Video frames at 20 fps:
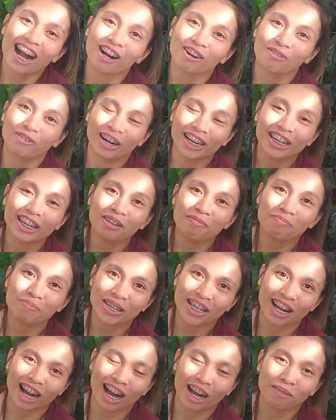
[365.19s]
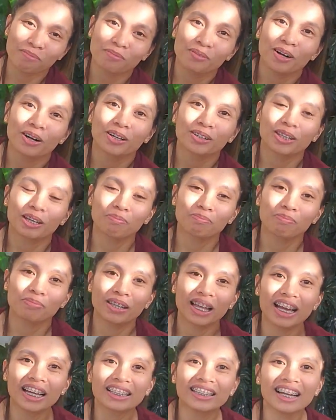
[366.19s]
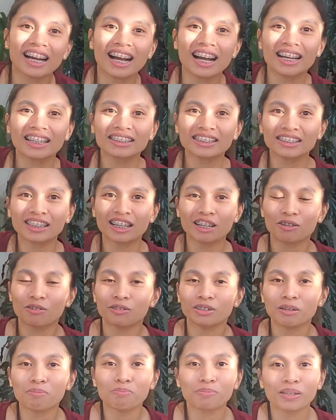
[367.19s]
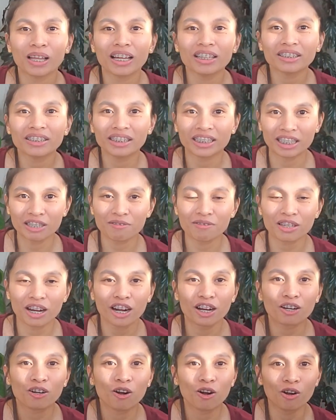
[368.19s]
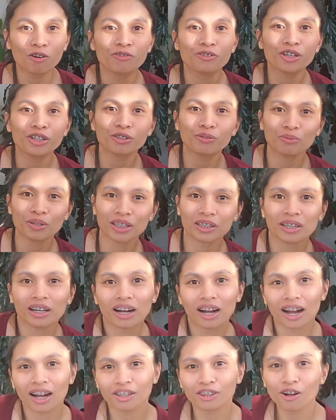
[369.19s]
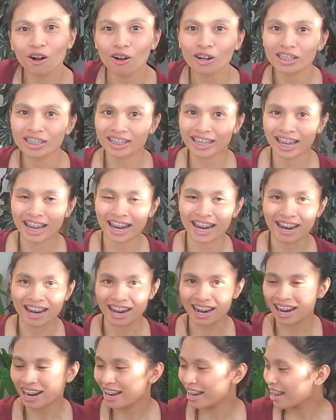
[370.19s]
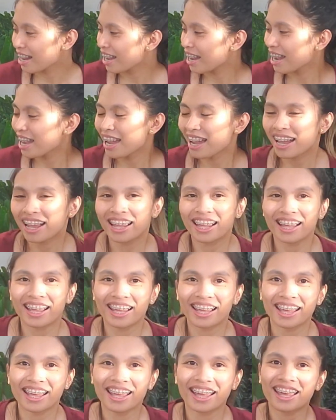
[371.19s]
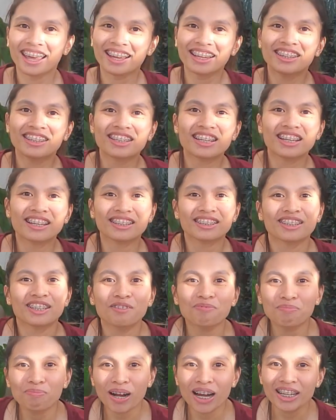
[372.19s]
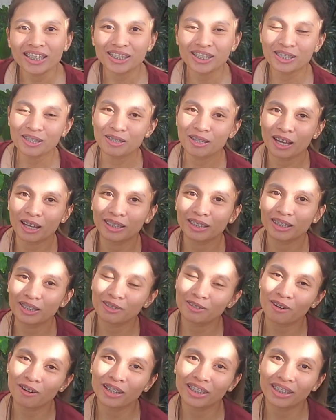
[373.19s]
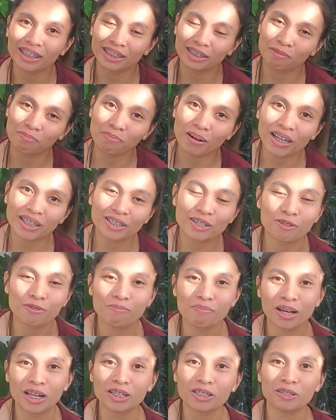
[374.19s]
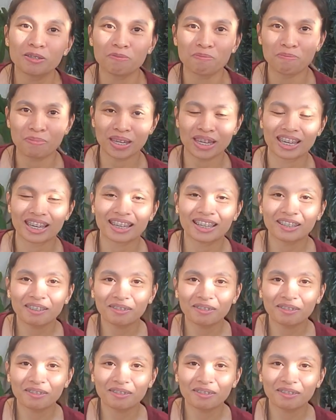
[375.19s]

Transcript: When I pick up, the plant leaves are covered with dog's hair, and the pots and the soil and the pots smells pig.